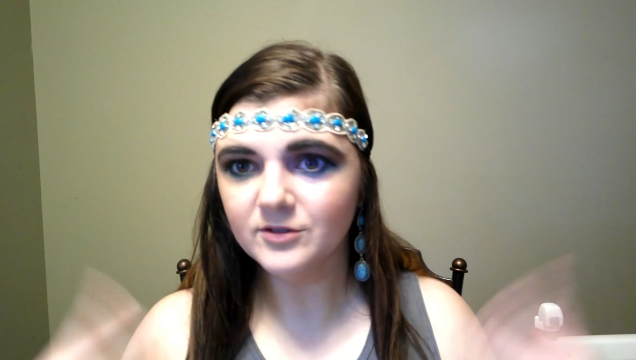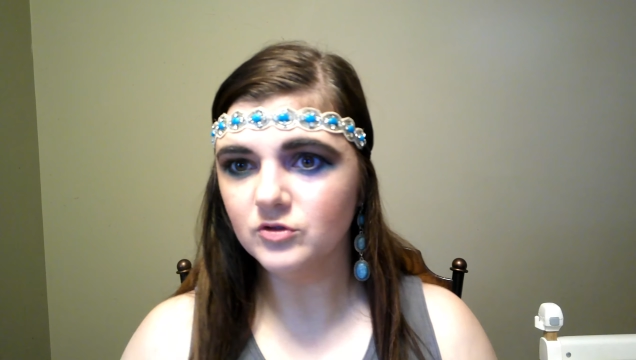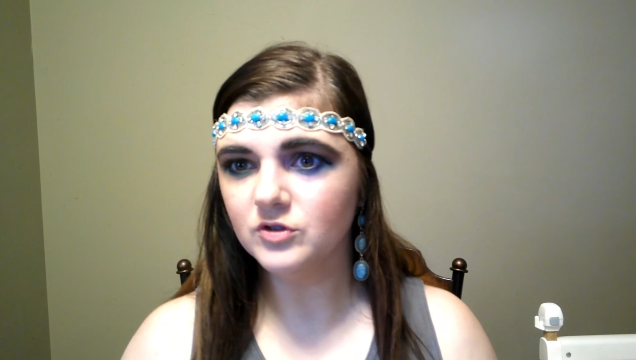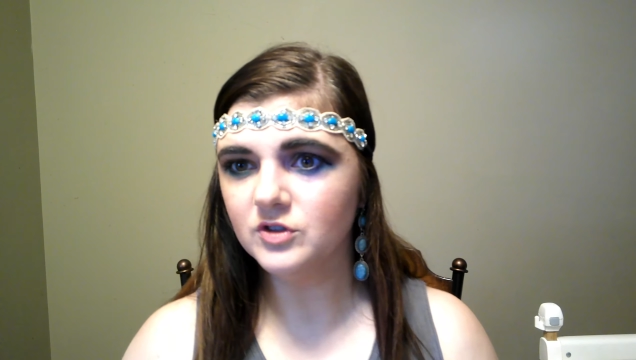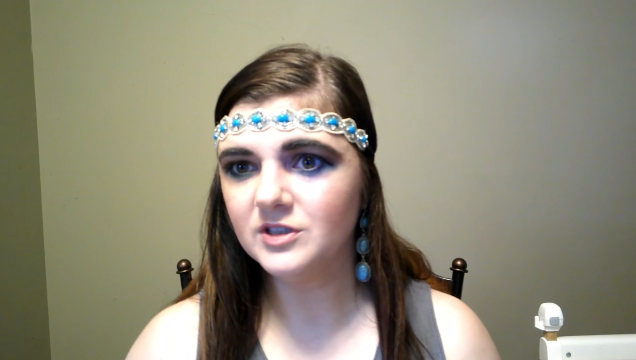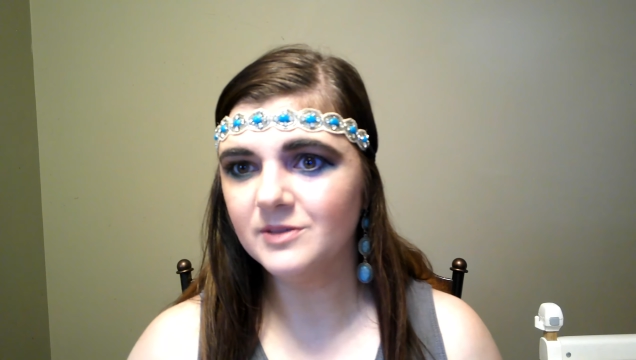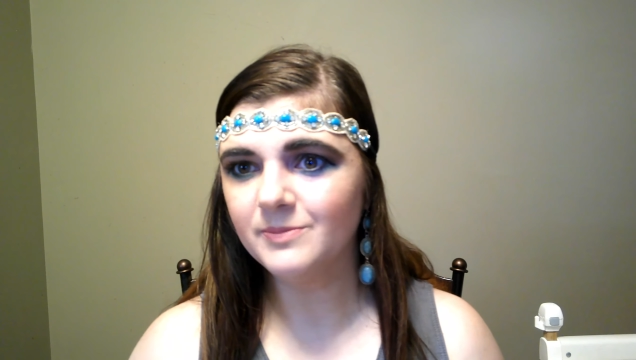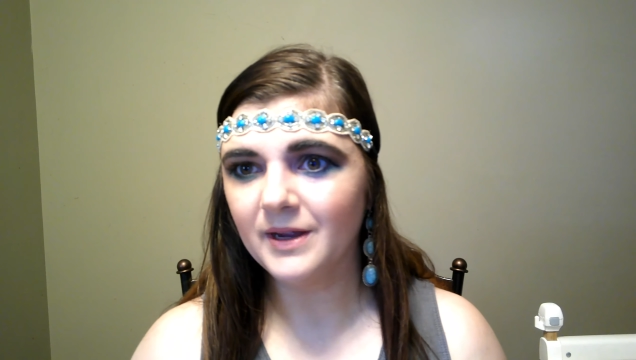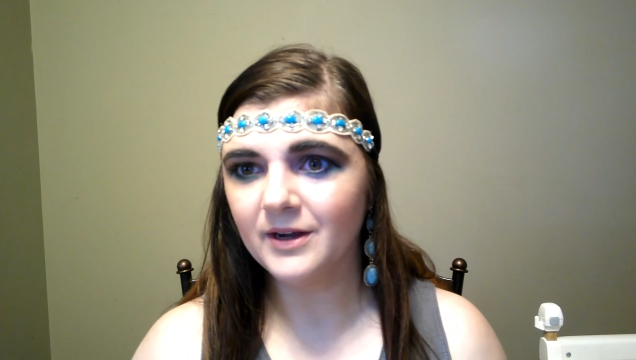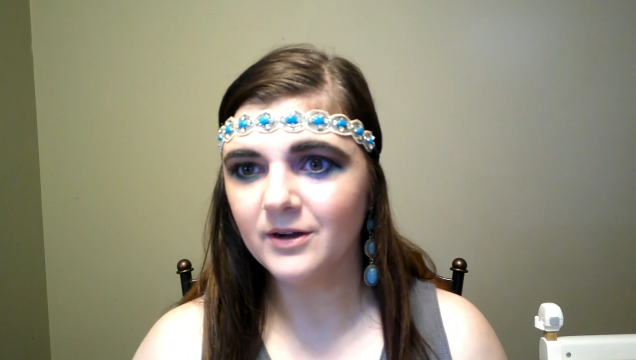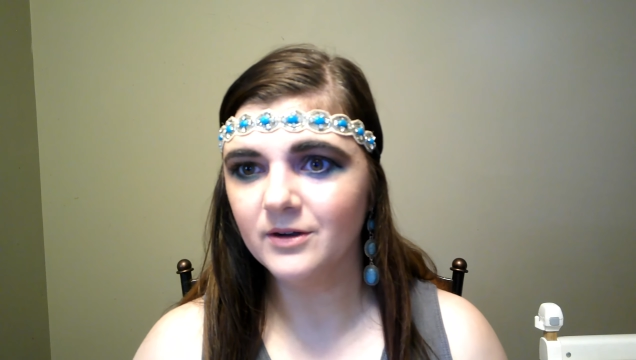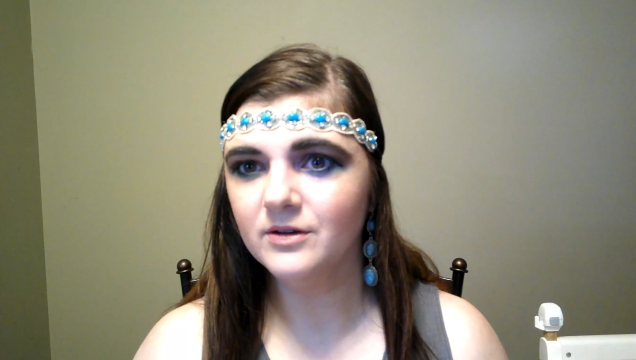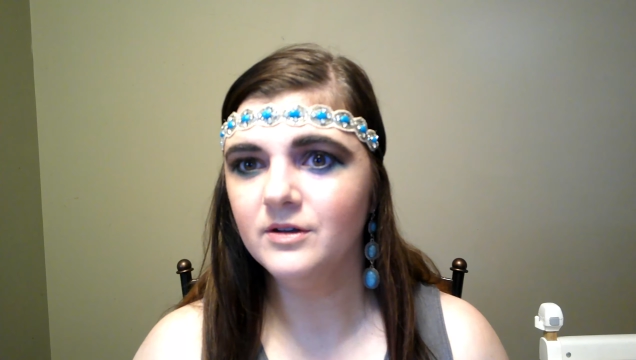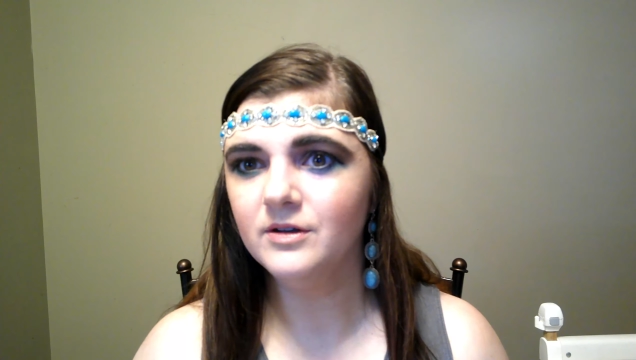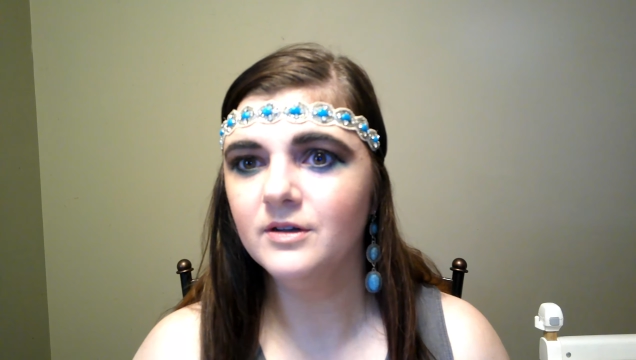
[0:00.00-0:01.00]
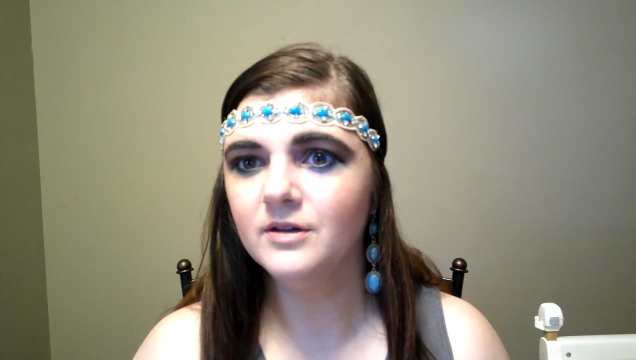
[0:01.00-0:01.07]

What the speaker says: Inspired